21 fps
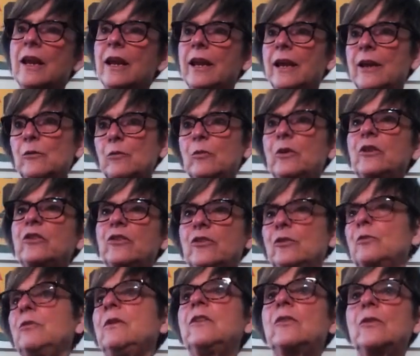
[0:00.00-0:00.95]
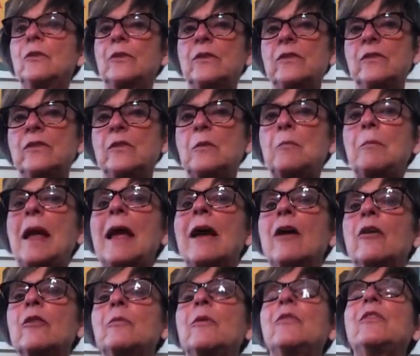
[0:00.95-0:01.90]
in which the resources
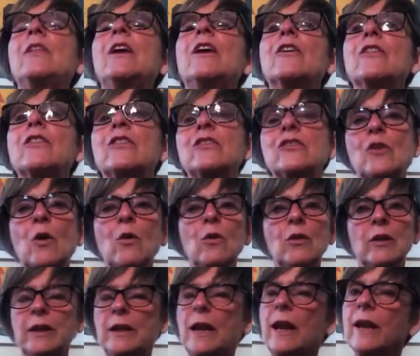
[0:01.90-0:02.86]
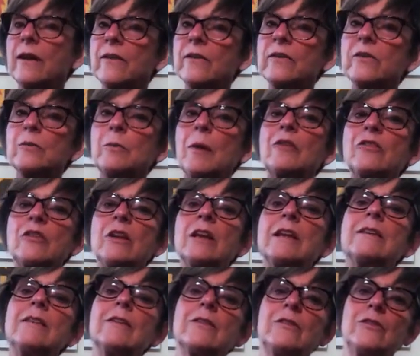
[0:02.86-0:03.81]
abound, but they are stolen. And
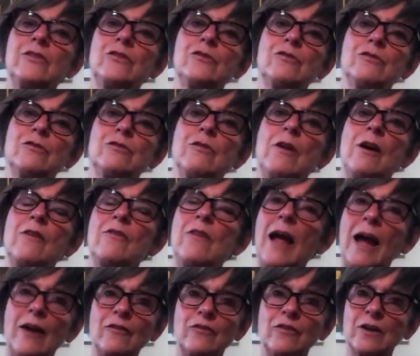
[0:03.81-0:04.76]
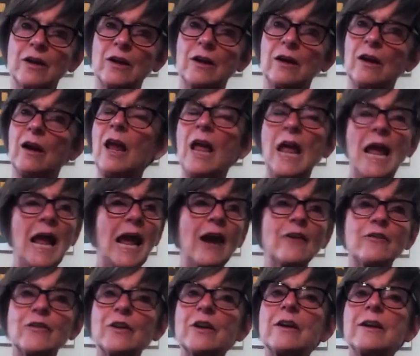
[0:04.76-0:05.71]
especially this is true of Africa.
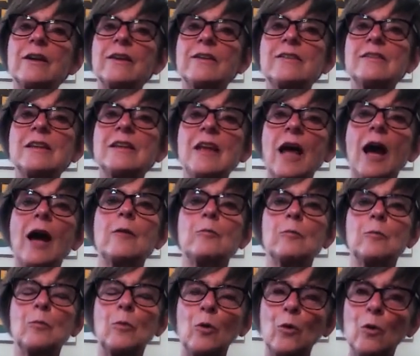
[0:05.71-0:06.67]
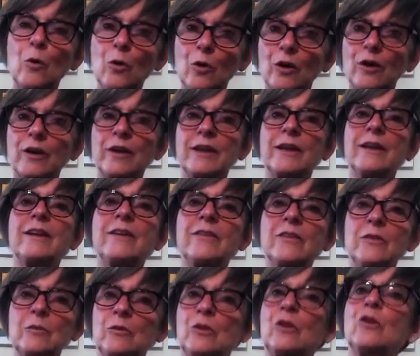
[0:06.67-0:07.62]
Africa is not poor, it
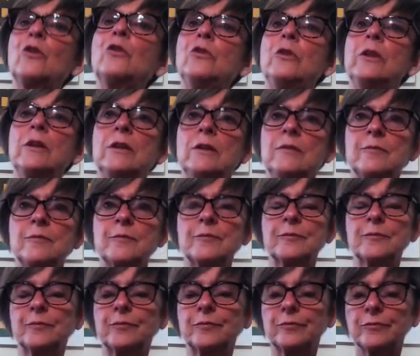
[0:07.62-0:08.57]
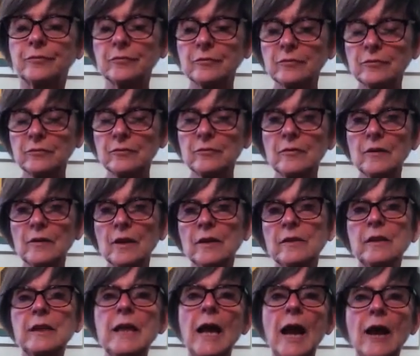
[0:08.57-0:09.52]
is looted.
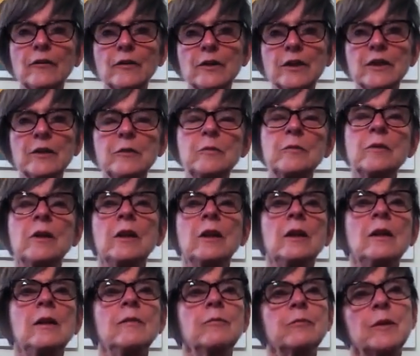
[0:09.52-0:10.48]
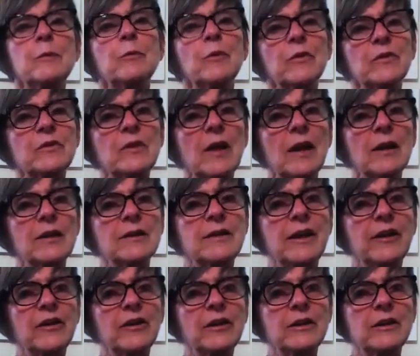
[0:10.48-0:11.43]
The African People's
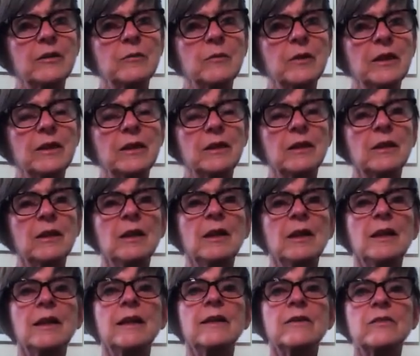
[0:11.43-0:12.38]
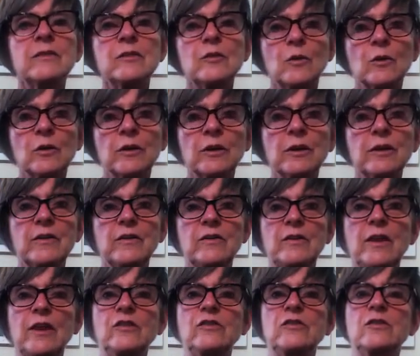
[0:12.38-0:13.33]
Solidarity Committee is an
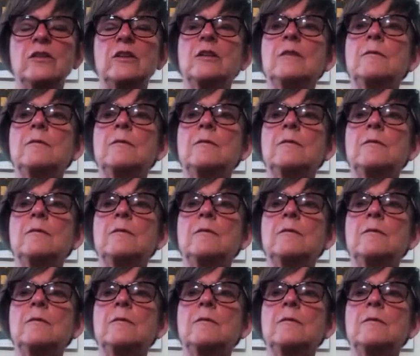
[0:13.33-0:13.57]
organization